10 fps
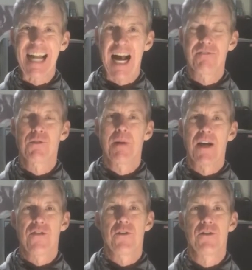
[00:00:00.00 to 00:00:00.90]
after
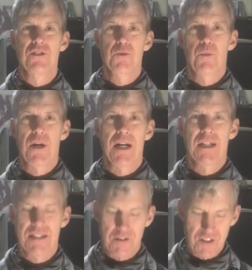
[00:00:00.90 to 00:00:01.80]
my 3rd spray
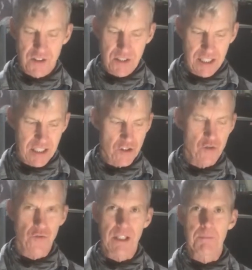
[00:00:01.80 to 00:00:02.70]
because I was still getting
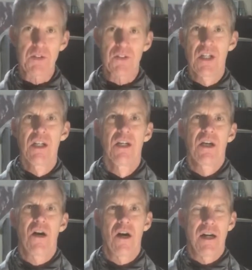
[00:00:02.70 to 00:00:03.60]
drips
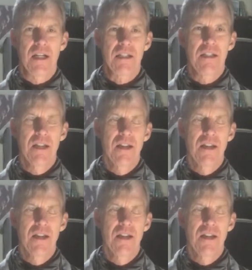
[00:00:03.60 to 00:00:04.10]
on it.